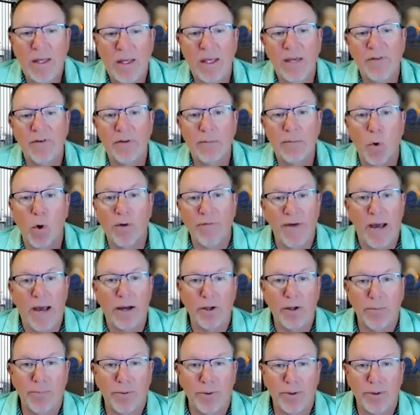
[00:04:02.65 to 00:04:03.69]
Even more
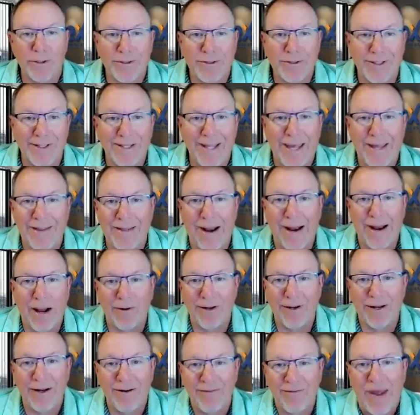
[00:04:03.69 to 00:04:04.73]
valuable is to lay that
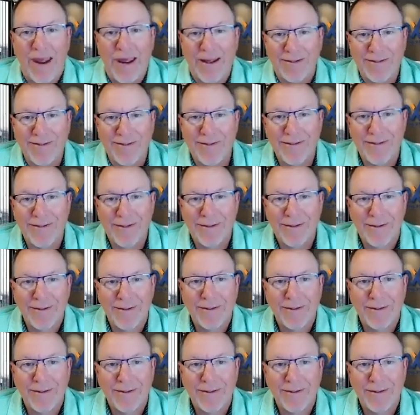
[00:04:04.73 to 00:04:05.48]
out in advance.